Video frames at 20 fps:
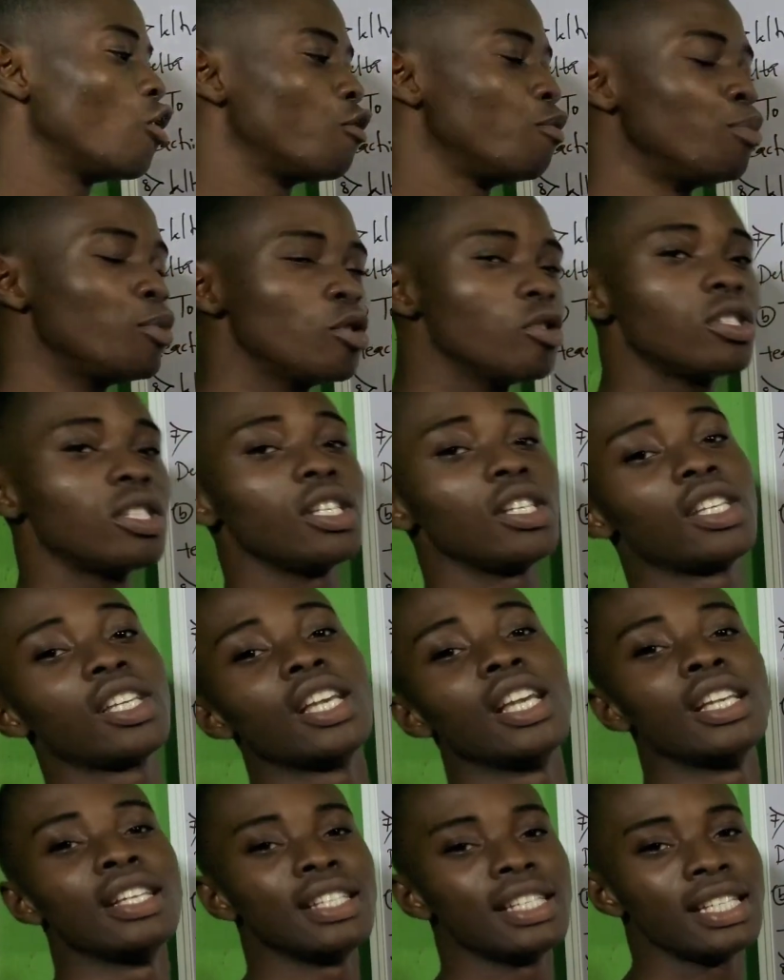of Music
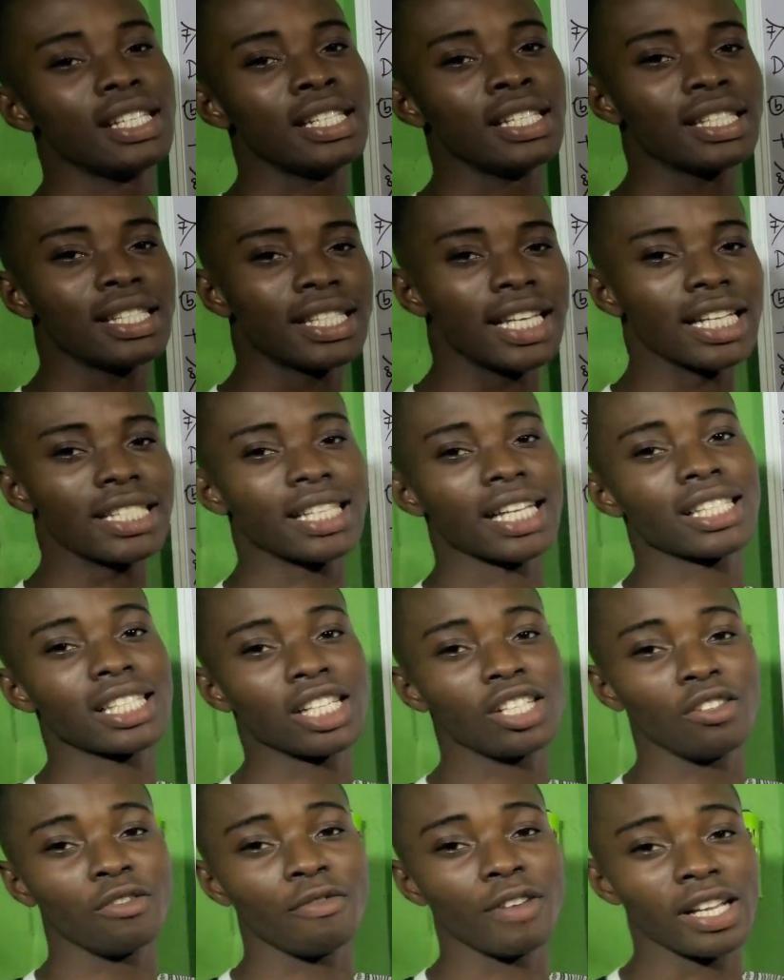in Delta
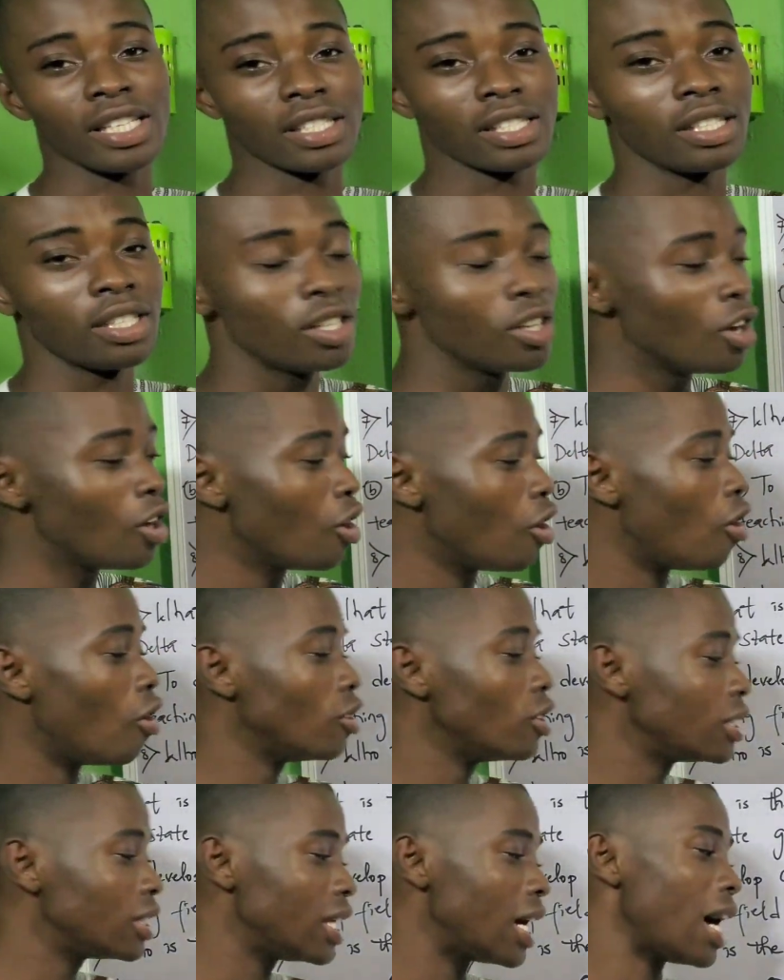State University
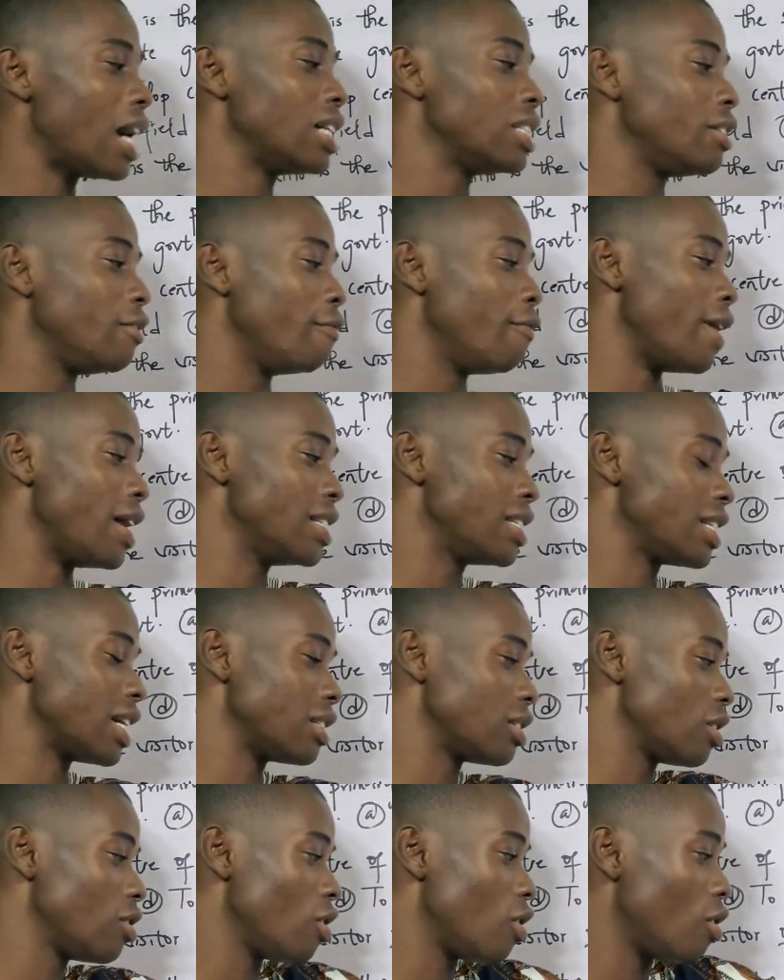under the Vice
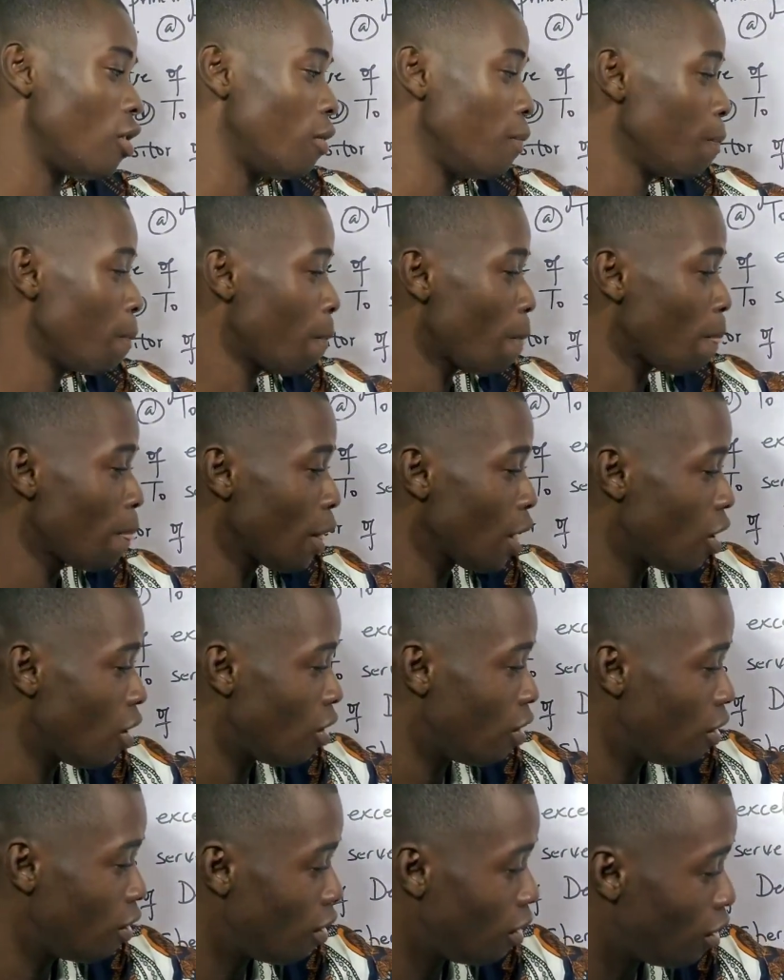Chancellor,
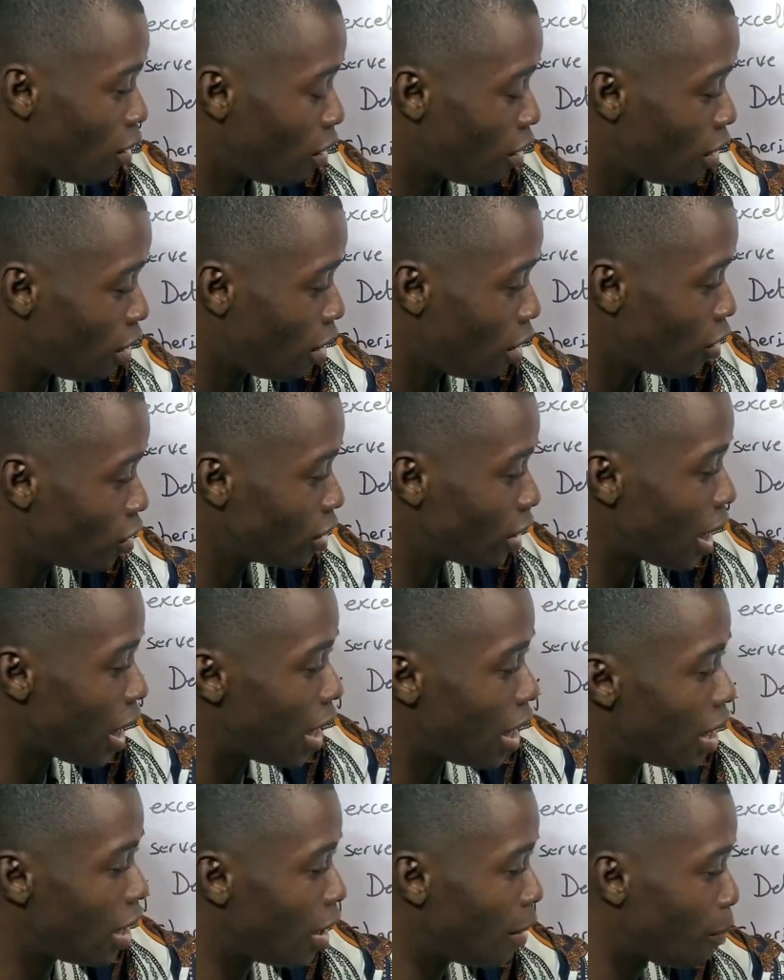
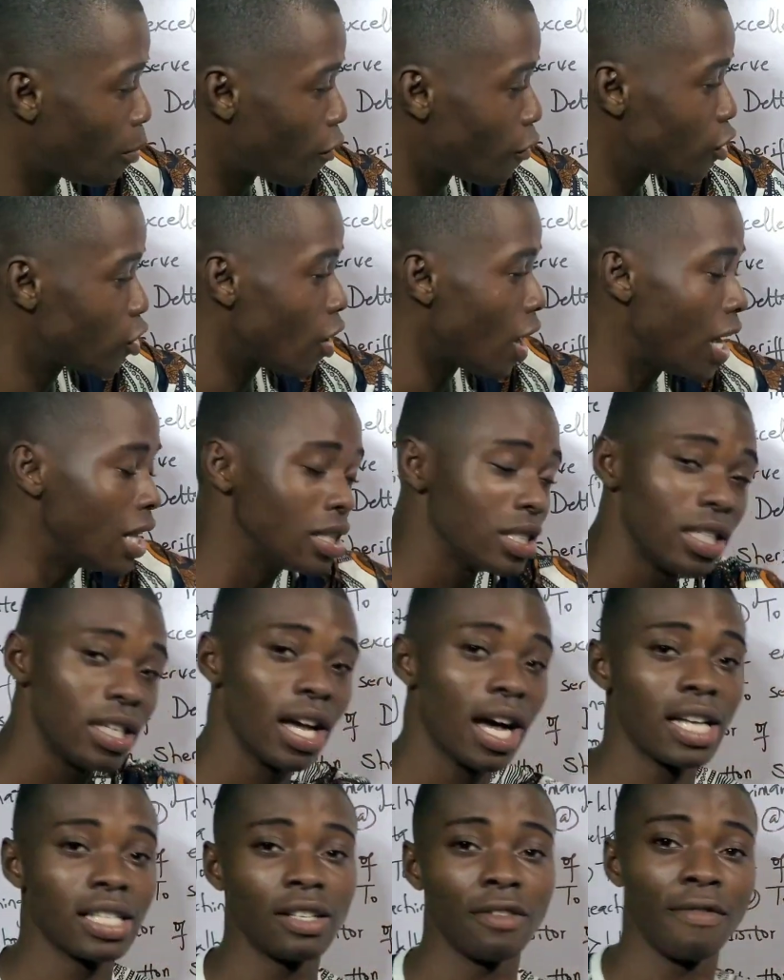under Professor
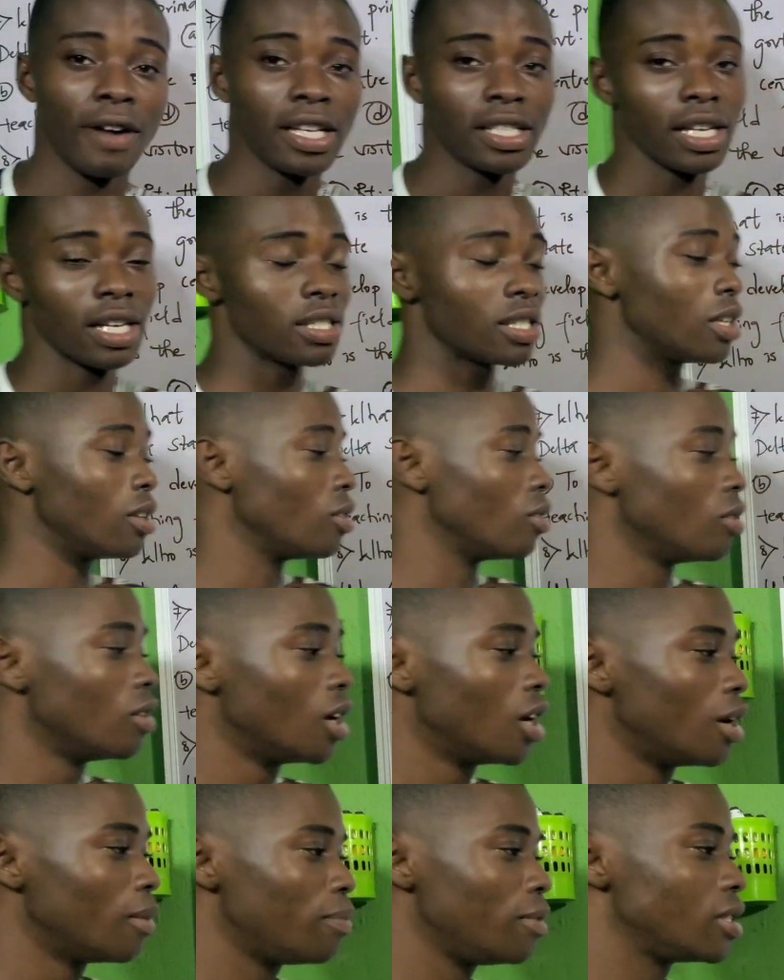Andy as the Vice Chancellor.
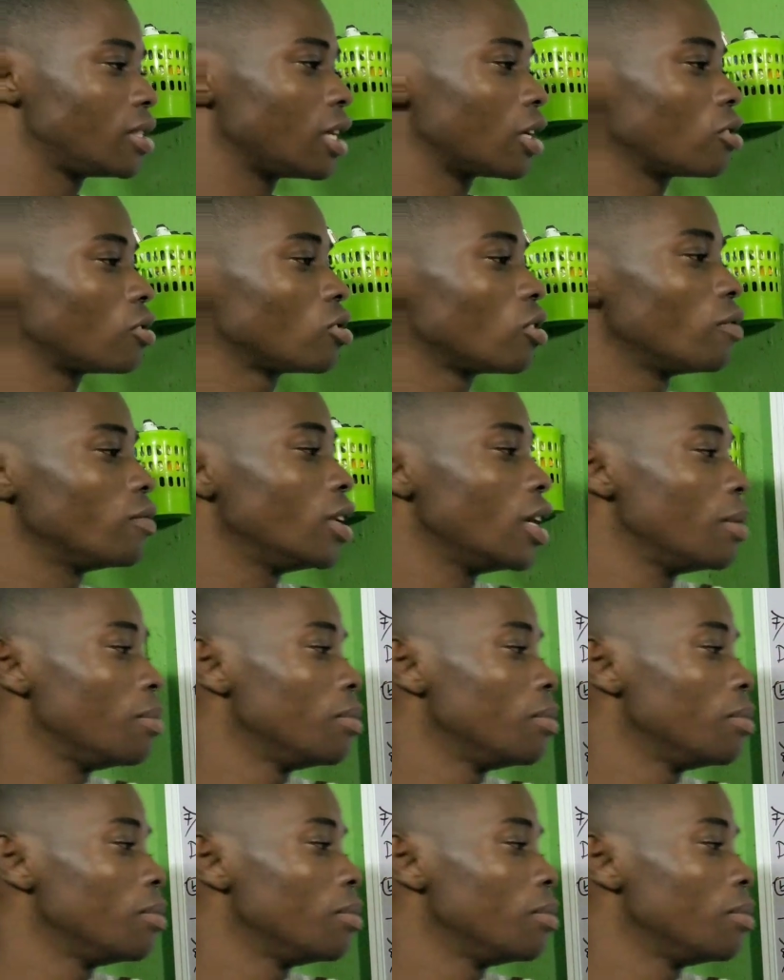The second of